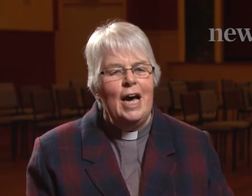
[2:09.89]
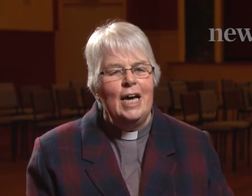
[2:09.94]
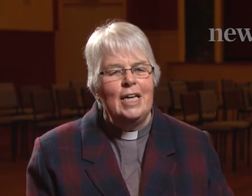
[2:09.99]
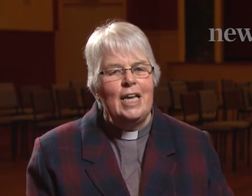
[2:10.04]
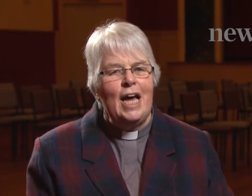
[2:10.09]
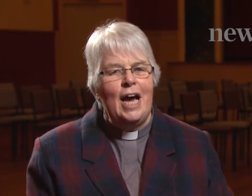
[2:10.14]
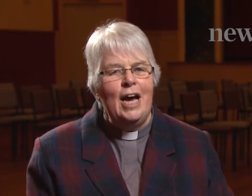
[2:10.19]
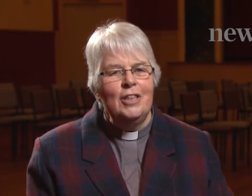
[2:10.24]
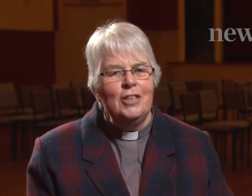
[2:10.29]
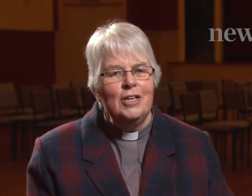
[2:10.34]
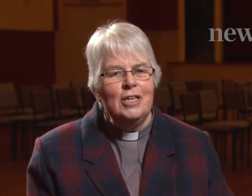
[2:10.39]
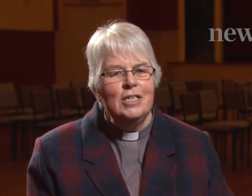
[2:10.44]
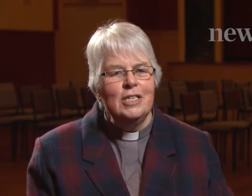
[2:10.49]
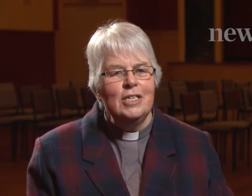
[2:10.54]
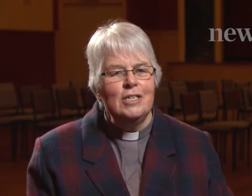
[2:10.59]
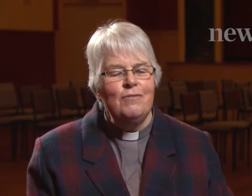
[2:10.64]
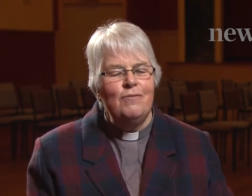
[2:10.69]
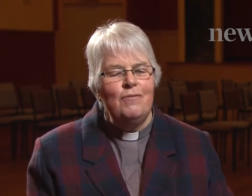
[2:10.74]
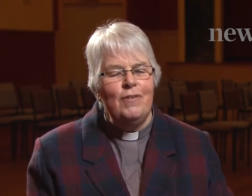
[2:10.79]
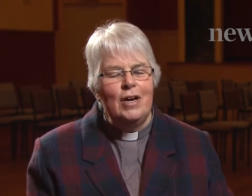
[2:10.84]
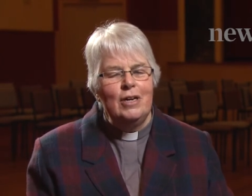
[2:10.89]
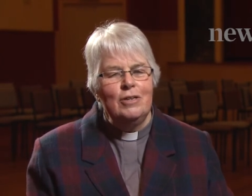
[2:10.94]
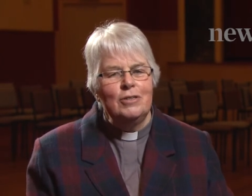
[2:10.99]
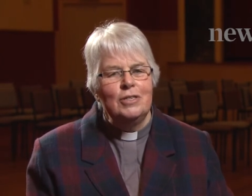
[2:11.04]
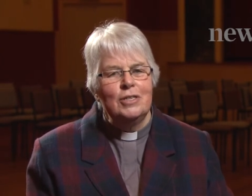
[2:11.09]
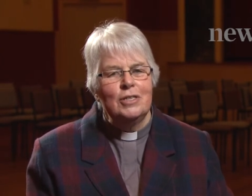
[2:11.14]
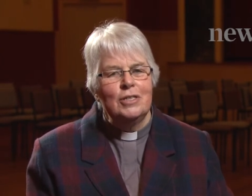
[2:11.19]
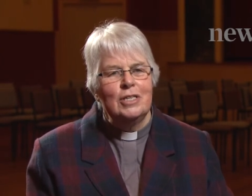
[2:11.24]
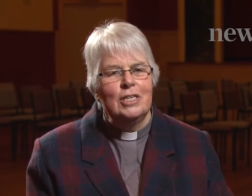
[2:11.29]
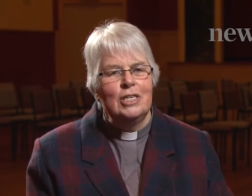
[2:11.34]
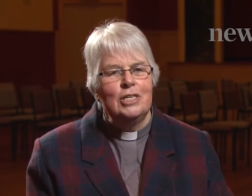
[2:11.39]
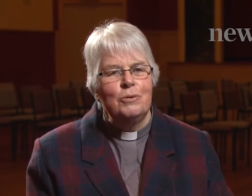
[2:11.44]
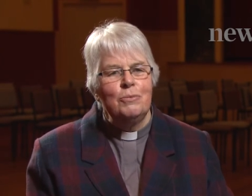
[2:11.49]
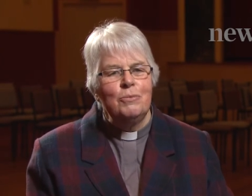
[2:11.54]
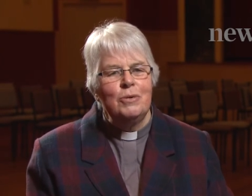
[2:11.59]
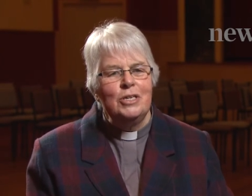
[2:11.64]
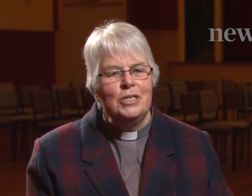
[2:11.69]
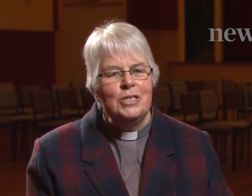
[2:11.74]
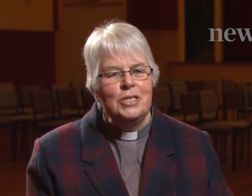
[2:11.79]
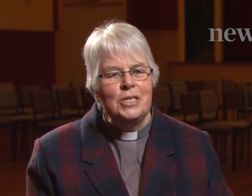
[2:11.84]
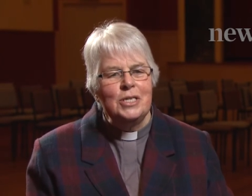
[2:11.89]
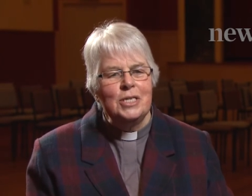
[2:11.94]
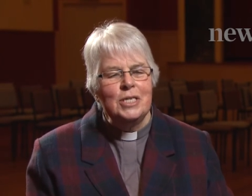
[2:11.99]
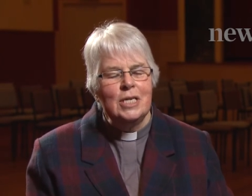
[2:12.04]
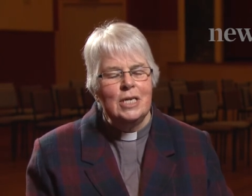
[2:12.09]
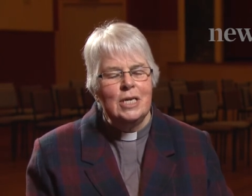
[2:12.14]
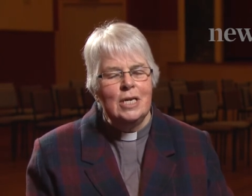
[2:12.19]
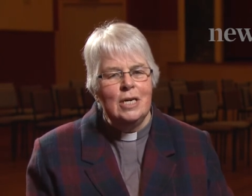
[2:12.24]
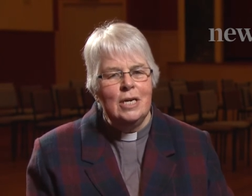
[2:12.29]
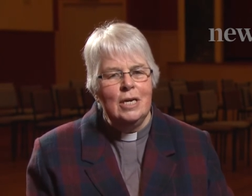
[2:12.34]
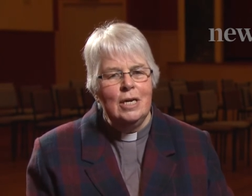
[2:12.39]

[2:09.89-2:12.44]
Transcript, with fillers: And others felt that it was